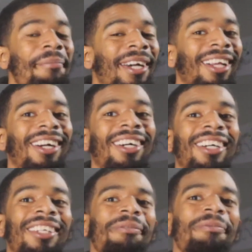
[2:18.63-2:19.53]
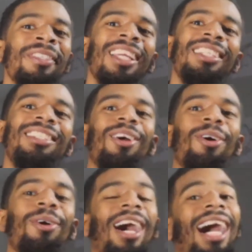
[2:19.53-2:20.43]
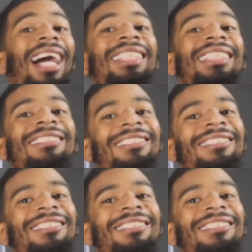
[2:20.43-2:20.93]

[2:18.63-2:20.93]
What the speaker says: But, and so I